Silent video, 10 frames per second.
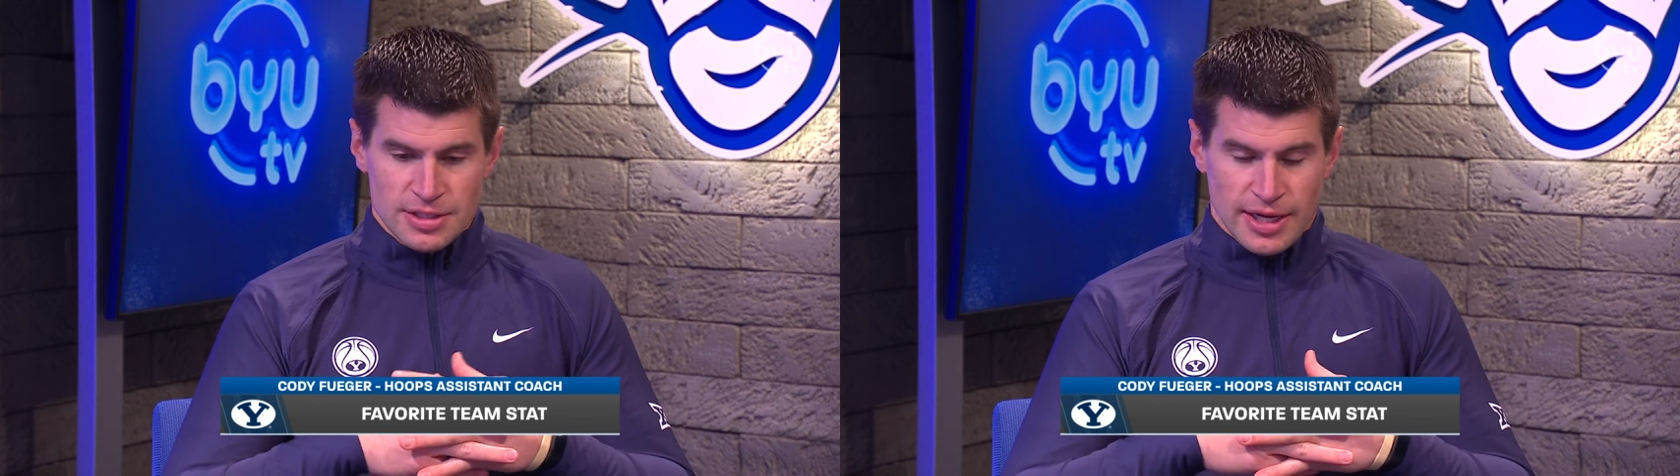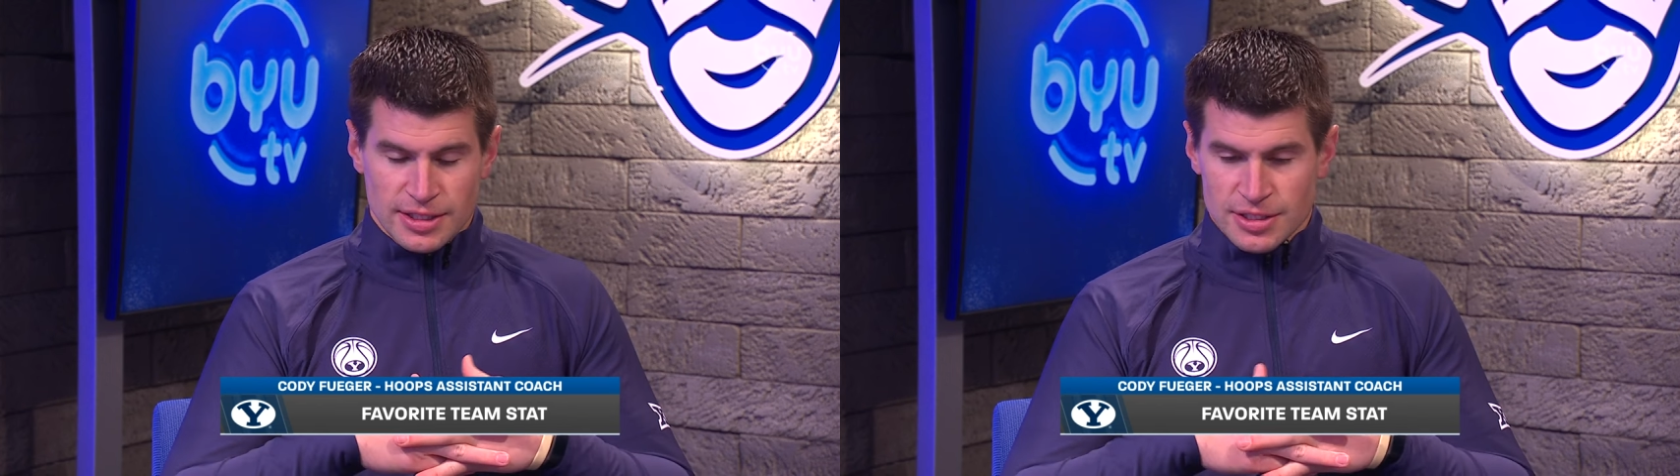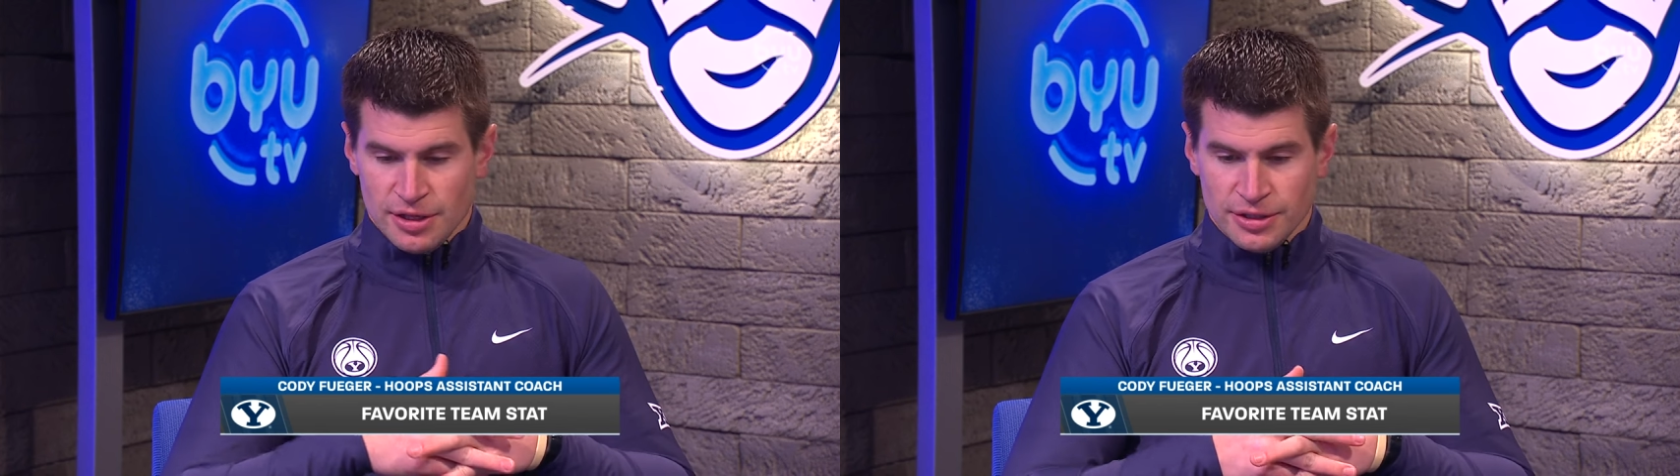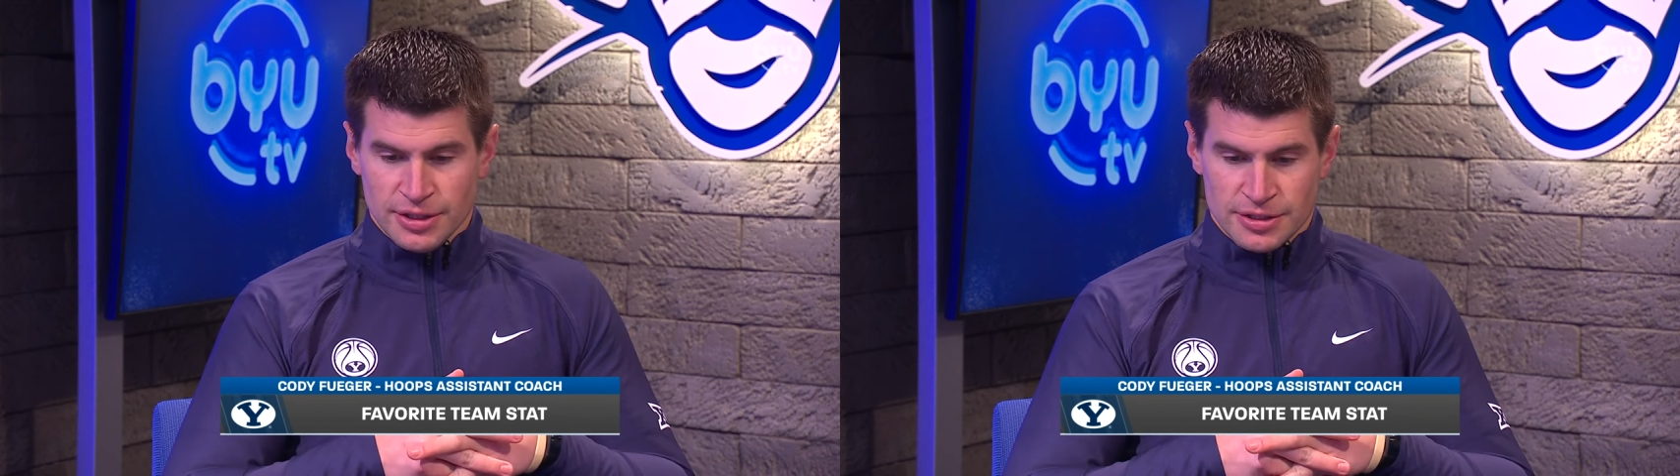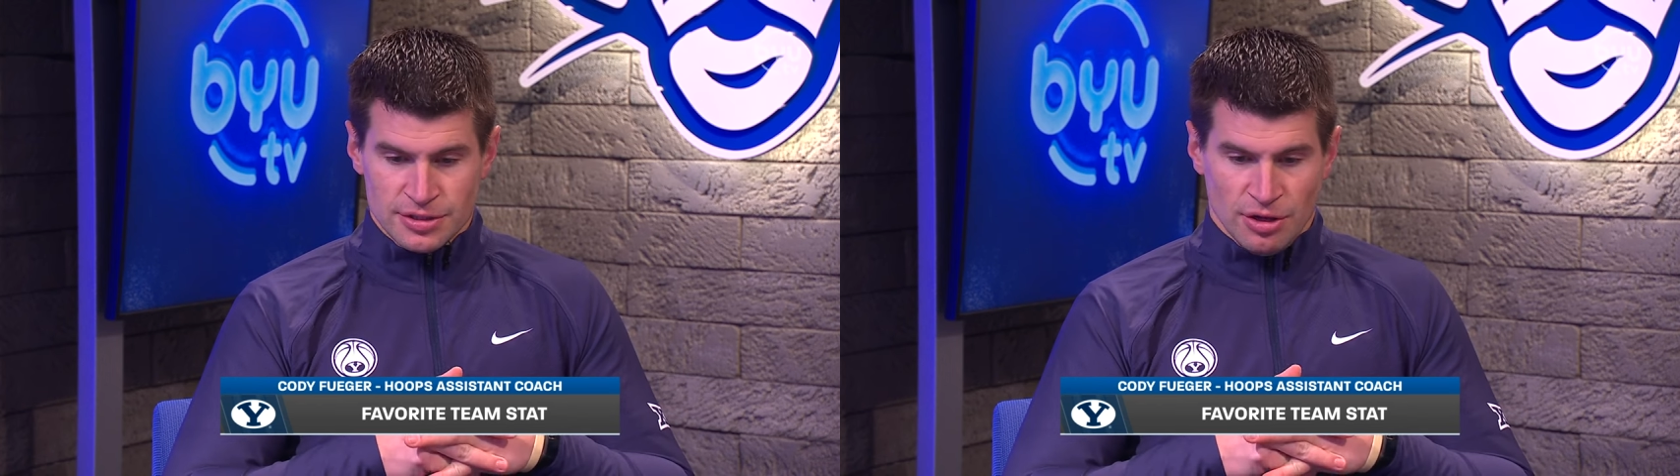Zac
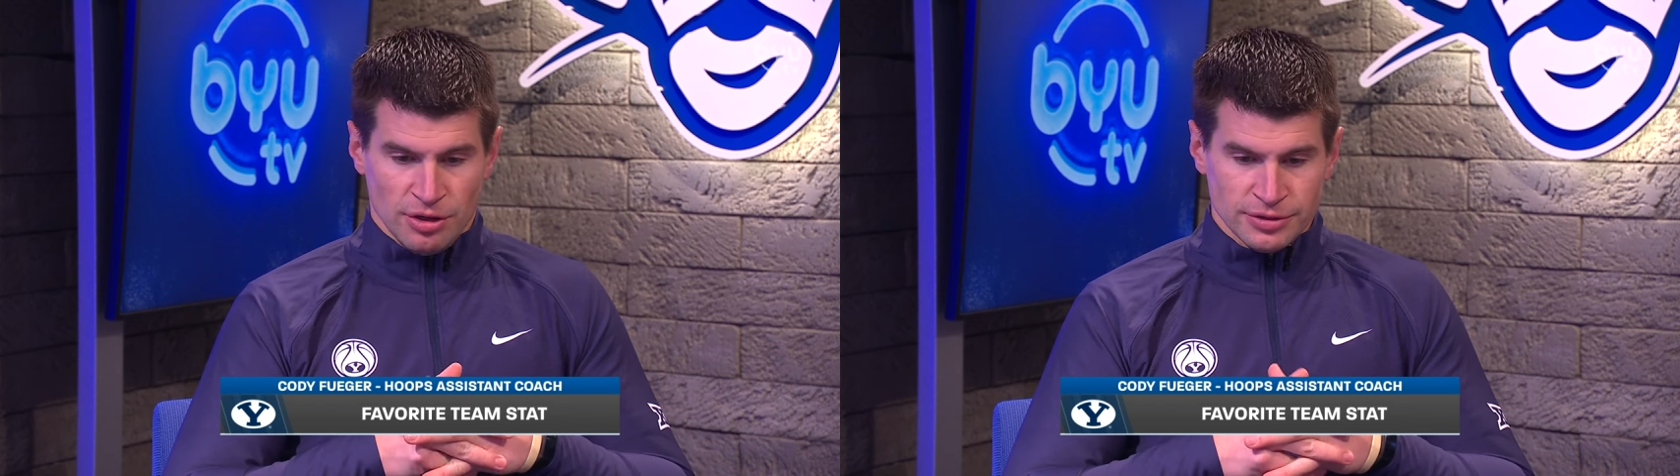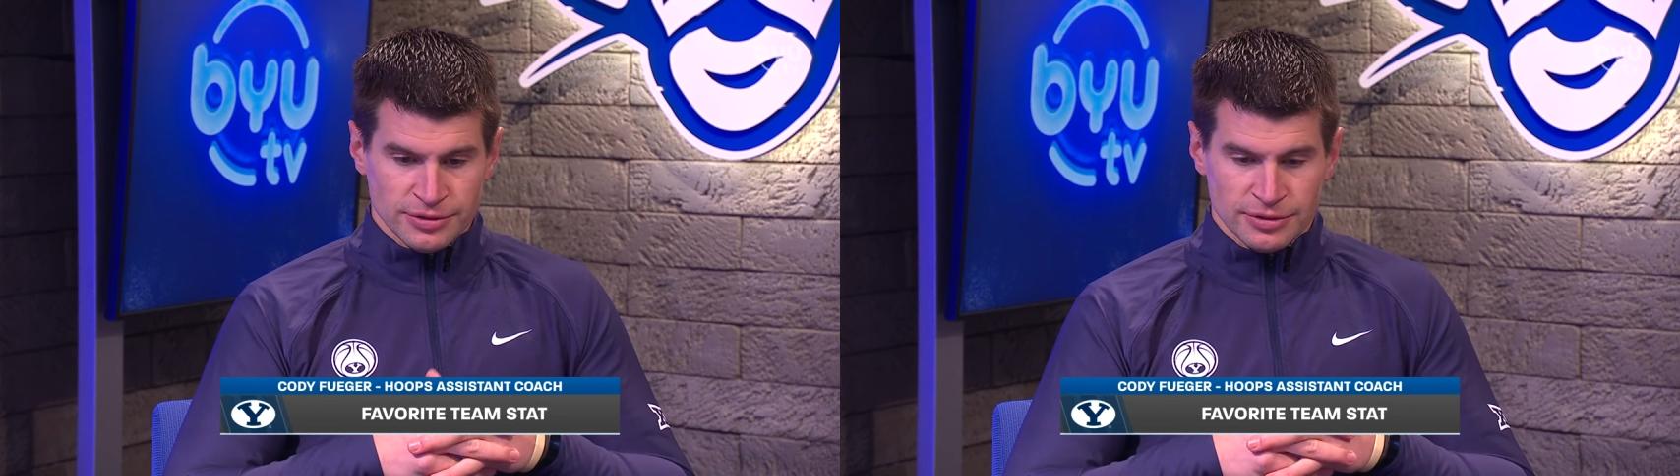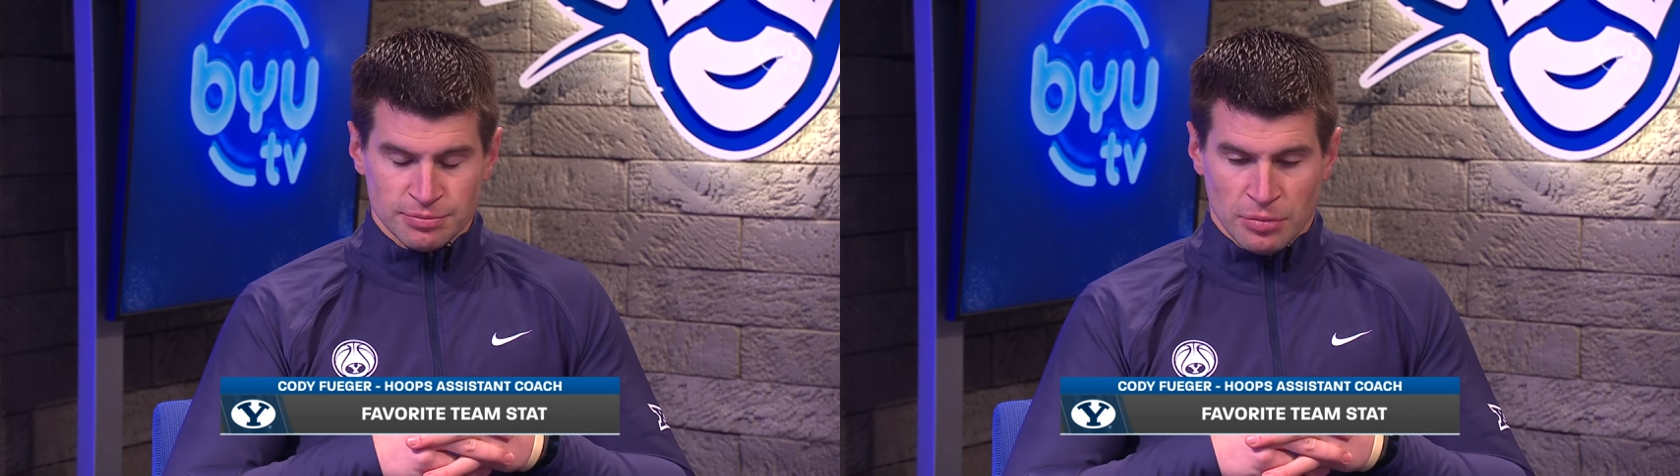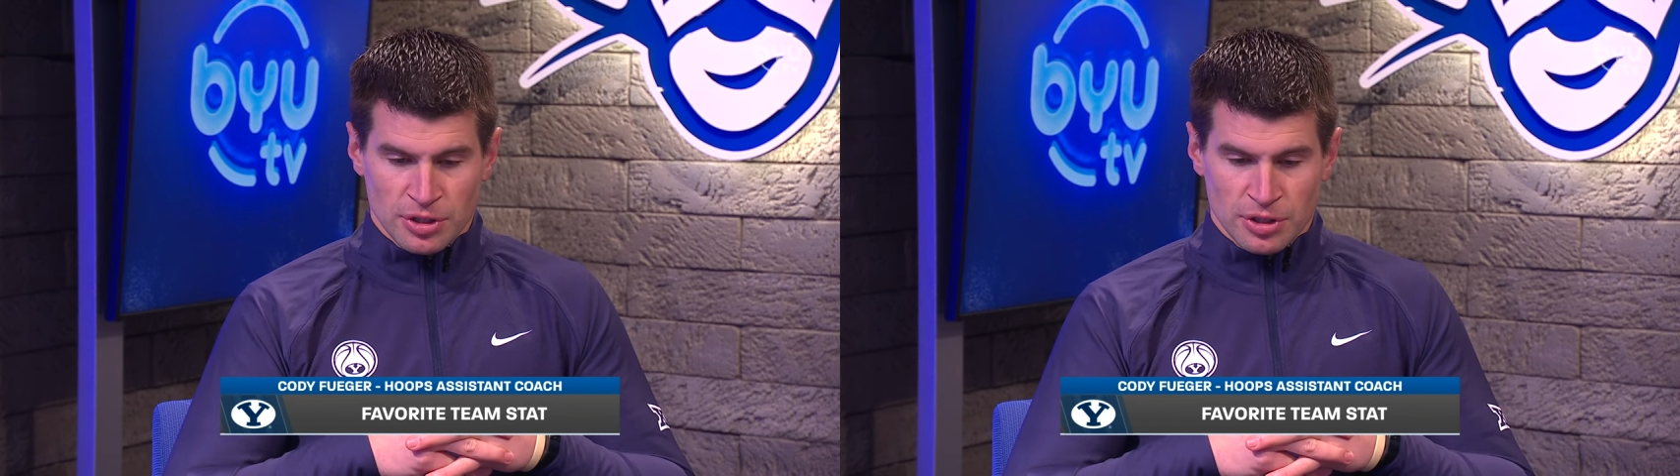Seljaas, Dalton,